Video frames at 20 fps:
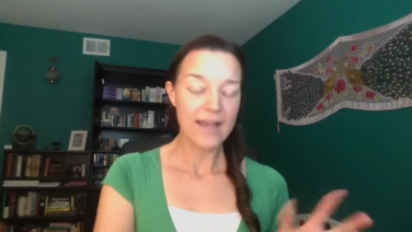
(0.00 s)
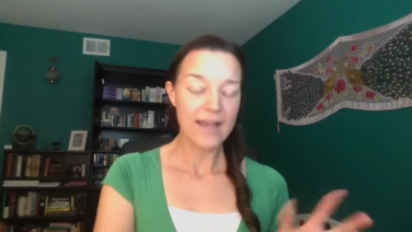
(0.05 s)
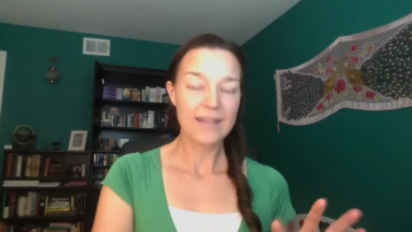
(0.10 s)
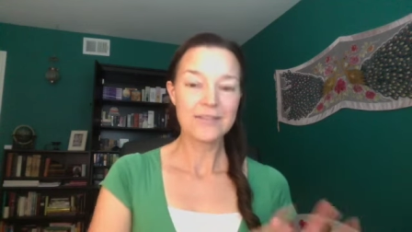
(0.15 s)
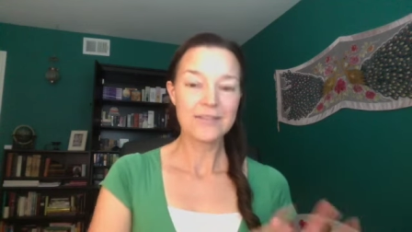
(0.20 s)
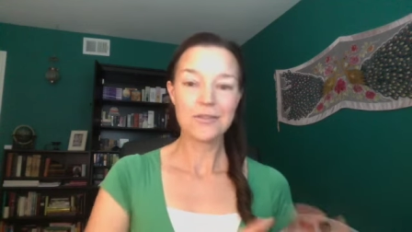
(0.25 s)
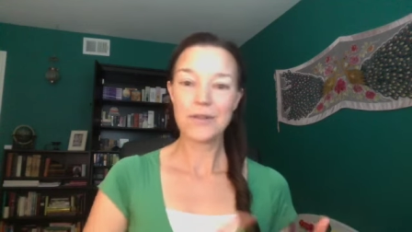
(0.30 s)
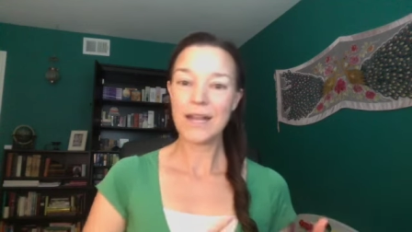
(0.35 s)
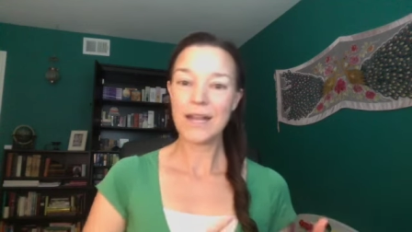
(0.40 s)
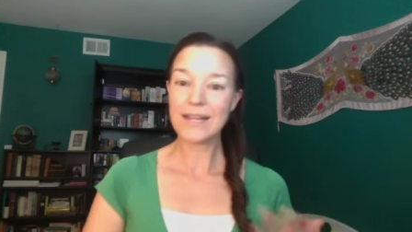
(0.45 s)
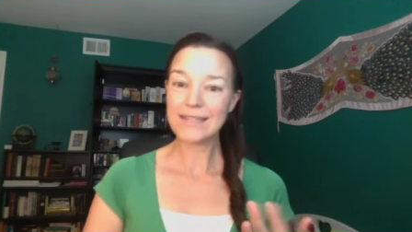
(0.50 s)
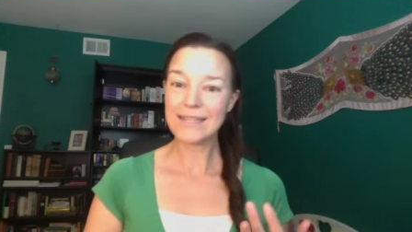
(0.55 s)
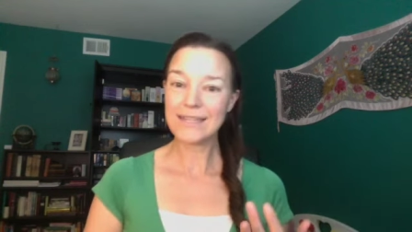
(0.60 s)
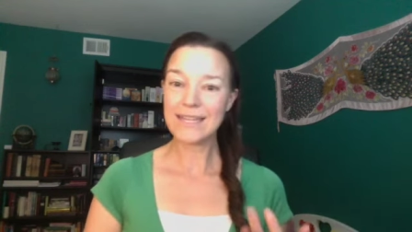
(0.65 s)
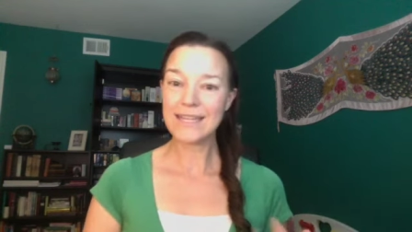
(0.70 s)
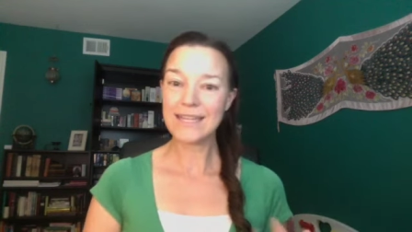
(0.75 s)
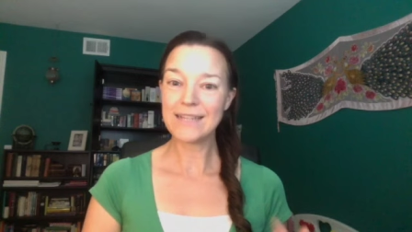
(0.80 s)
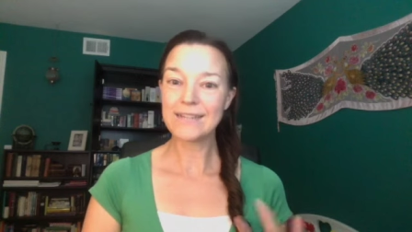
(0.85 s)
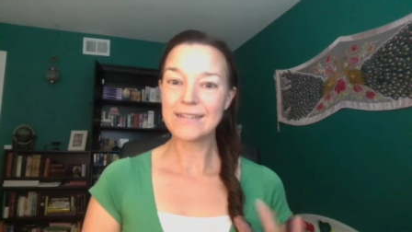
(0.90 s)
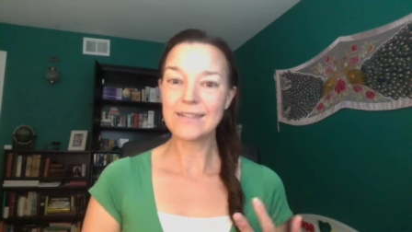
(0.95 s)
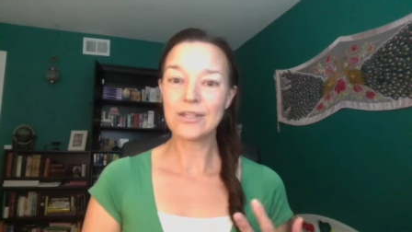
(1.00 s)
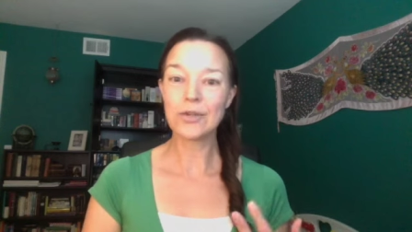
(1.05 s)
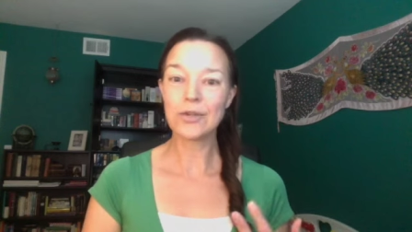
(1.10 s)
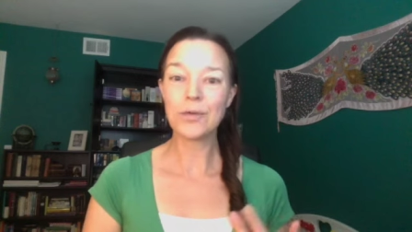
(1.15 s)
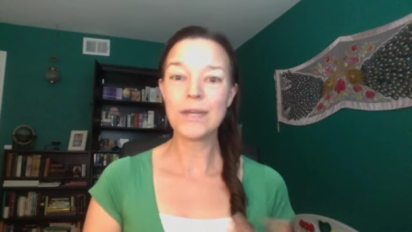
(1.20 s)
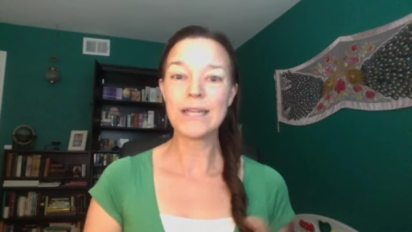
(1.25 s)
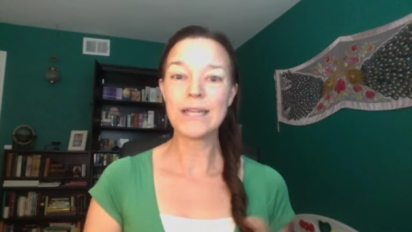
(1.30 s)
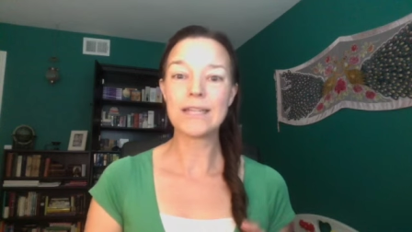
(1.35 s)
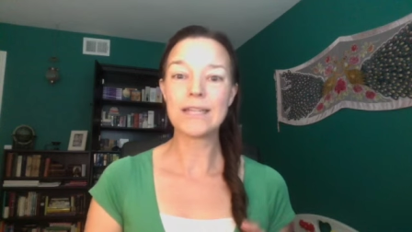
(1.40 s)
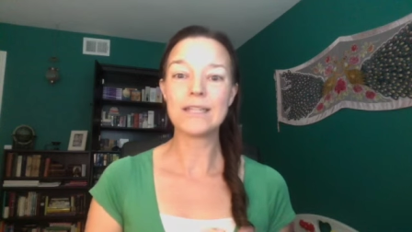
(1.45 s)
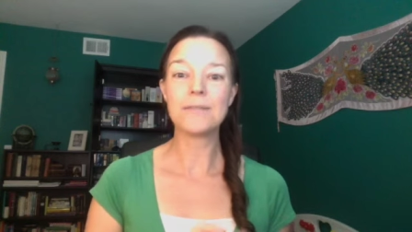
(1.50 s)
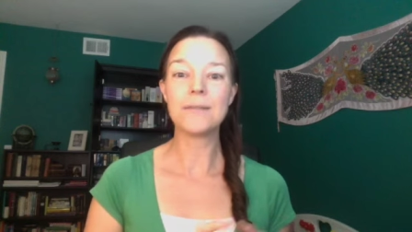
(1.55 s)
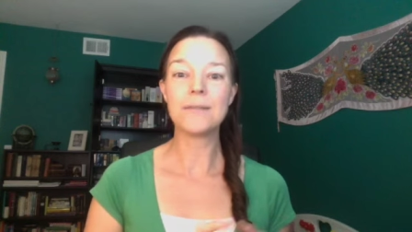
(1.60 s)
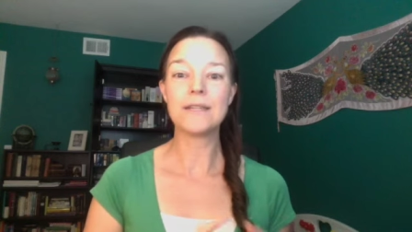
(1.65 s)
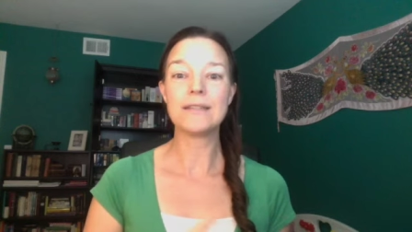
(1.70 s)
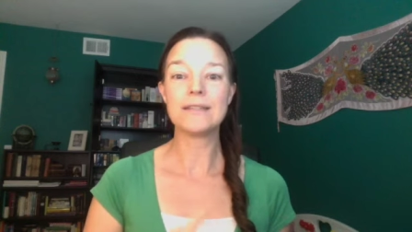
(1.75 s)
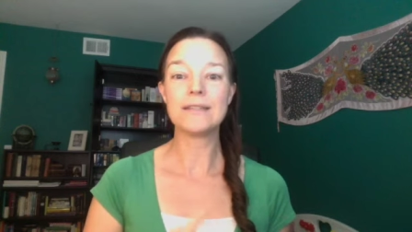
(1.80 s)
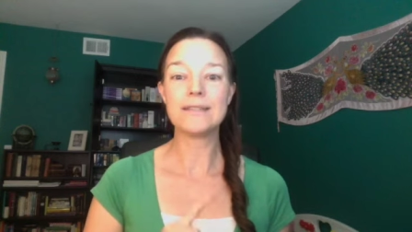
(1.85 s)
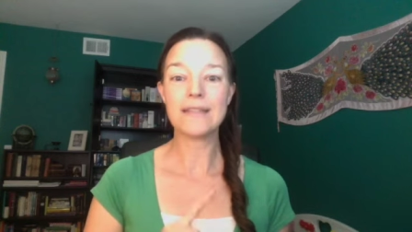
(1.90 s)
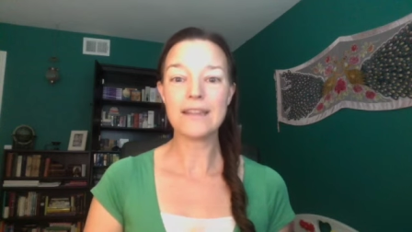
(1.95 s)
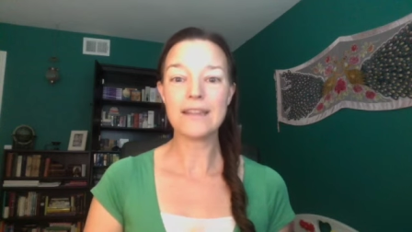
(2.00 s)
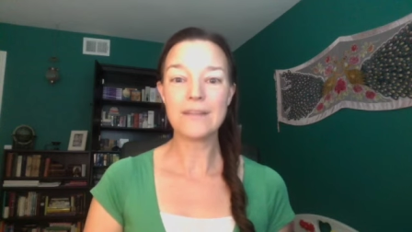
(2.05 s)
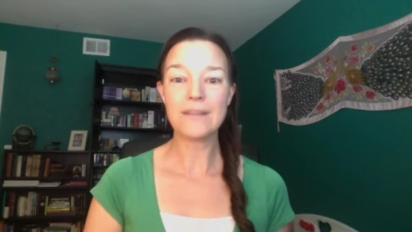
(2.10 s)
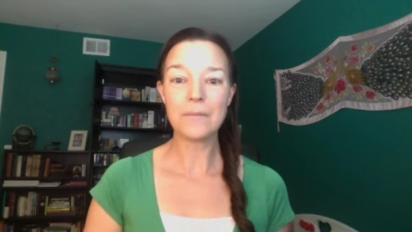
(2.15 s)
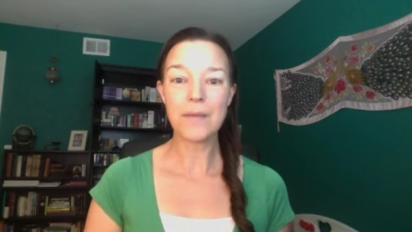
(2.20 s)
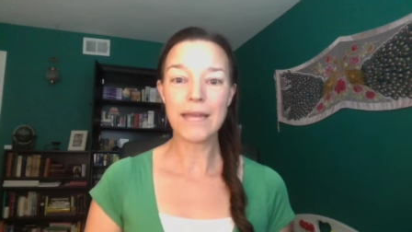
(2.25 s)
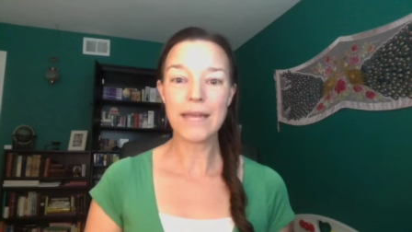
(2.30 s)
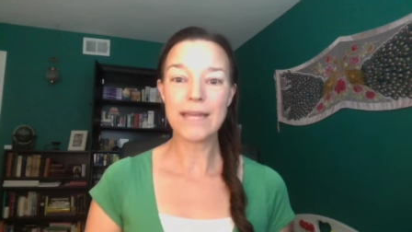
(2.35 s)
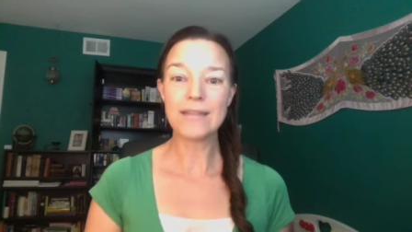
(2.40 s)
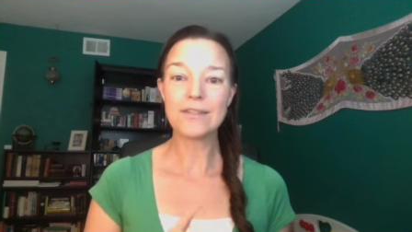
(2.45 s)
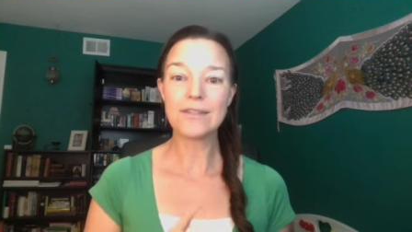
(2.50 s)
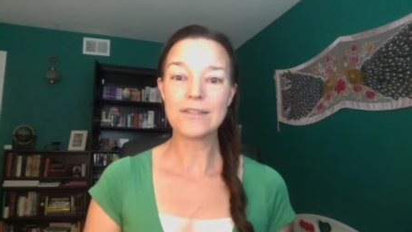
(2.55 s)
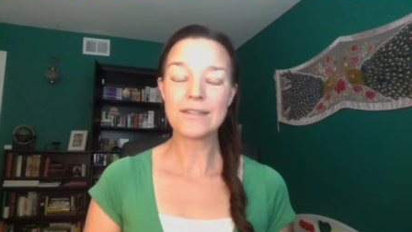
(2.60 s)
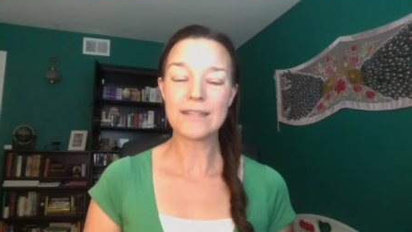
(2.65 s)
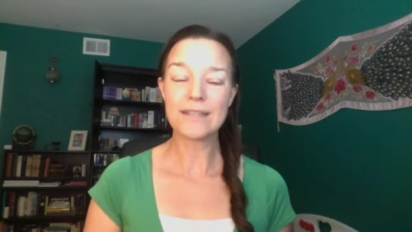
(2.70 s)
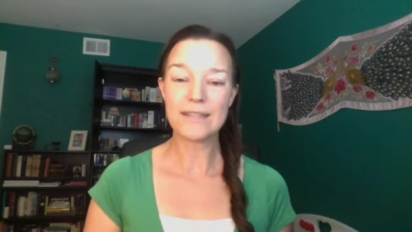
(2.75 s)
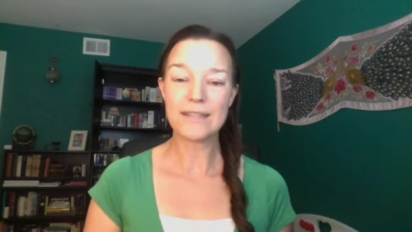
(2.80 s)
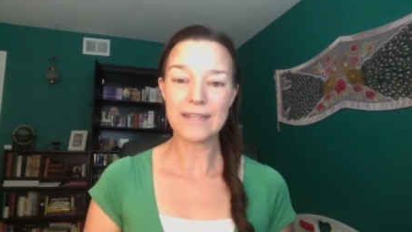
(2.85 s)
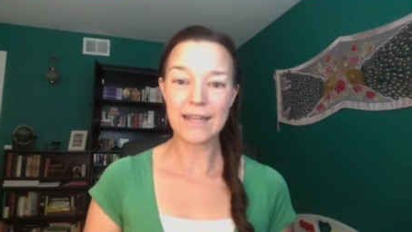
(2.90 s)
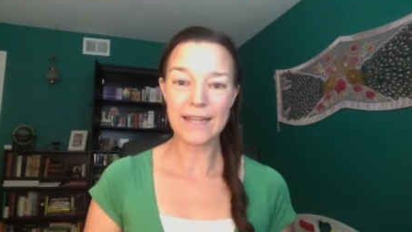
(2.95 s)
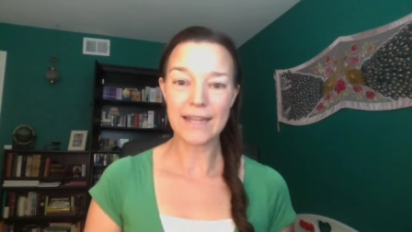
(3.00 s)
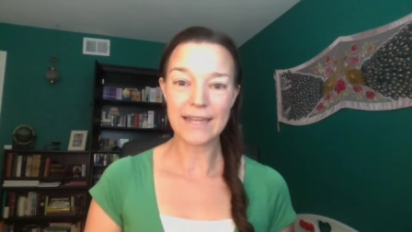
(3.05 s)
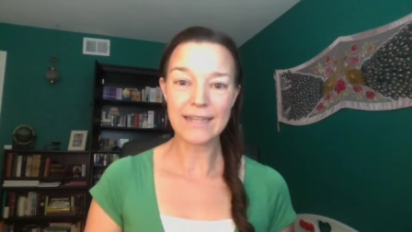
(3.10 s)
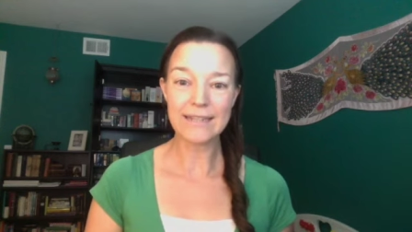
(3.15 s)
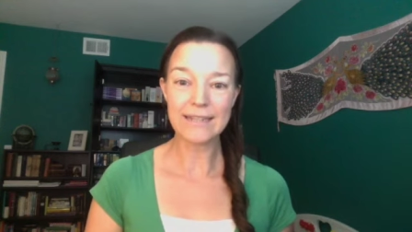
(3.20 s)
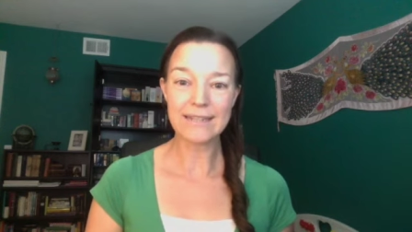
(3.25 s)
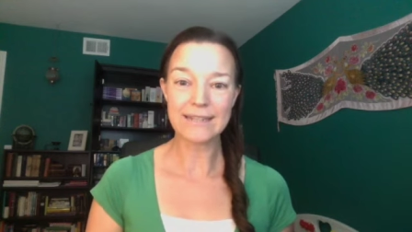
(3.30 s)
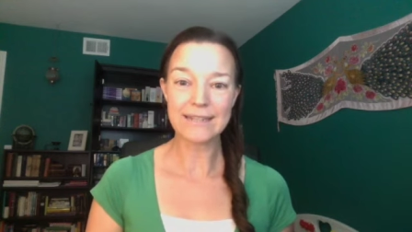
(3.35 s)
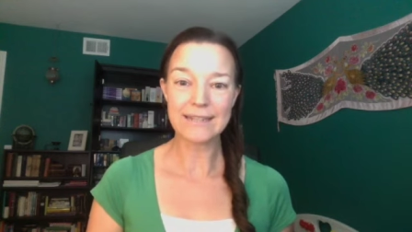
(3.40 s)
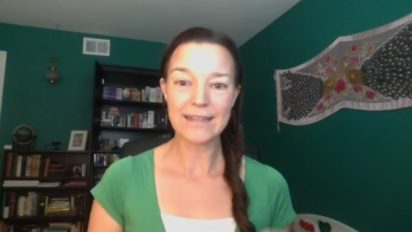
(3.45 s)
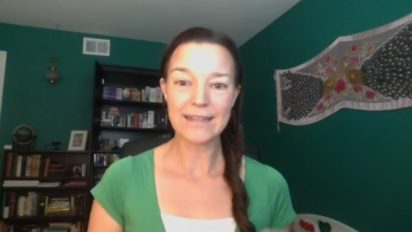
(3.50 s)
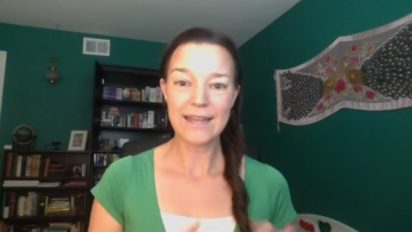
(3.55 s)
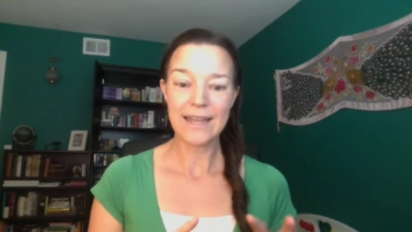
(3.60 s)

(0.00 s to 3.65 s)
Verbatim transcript: So it has kings and queens, but instead of pages and knights,